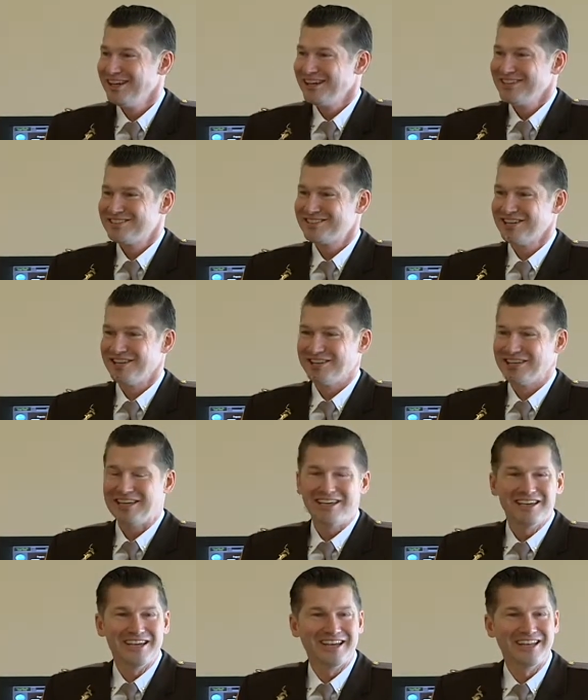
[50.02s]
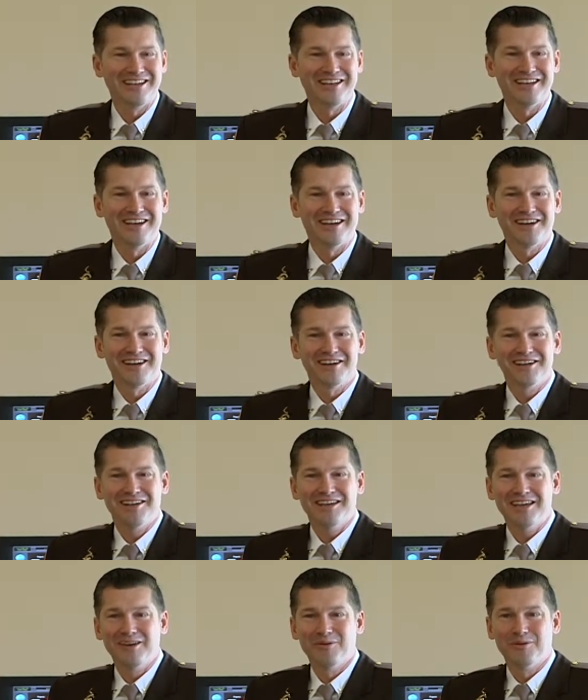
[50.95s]
silly, and uh,
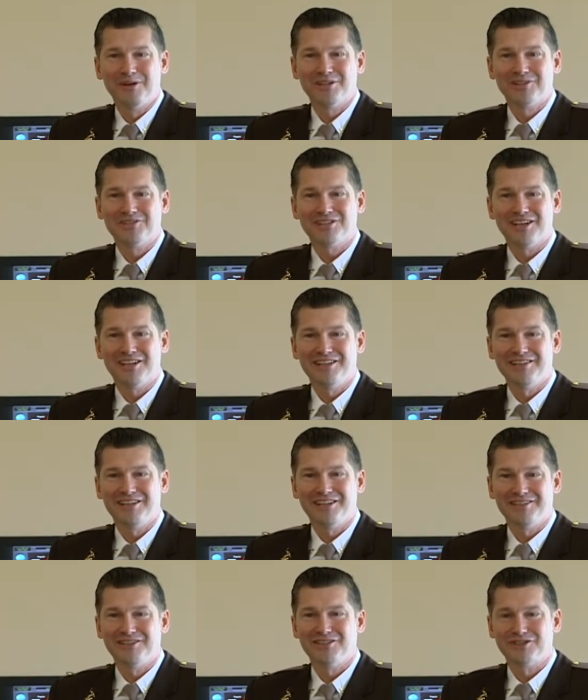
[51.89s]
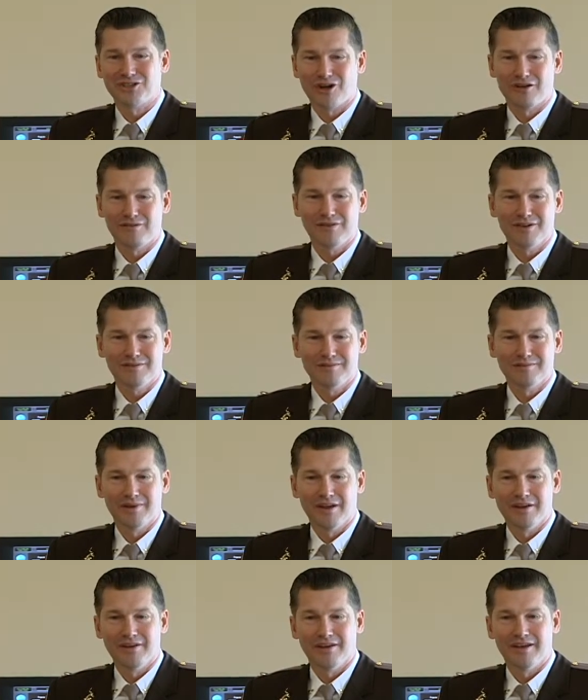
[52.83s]
he would have said he didn't deserve it.
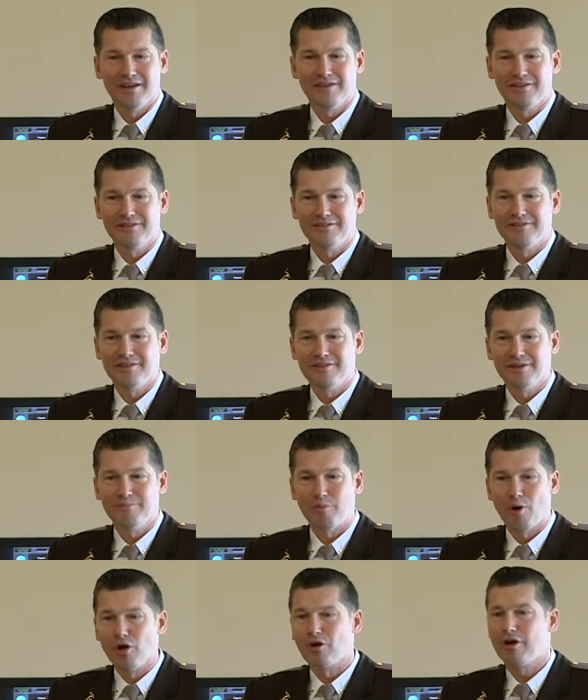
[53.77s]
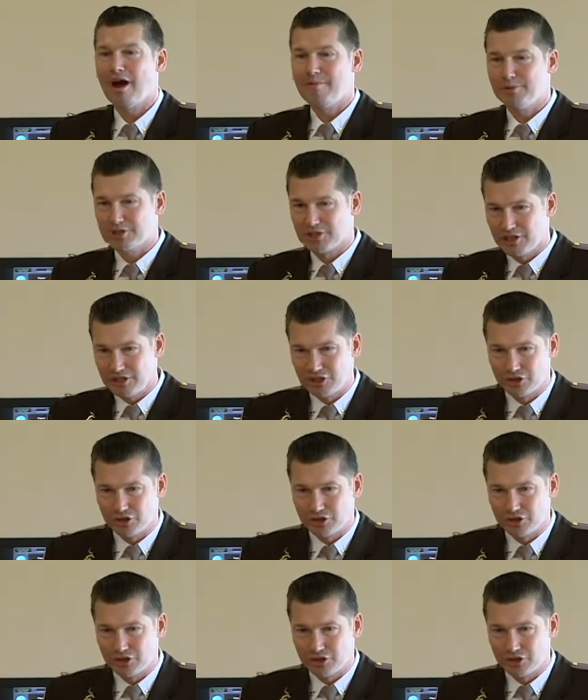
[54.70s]
And uh, the polar opposite is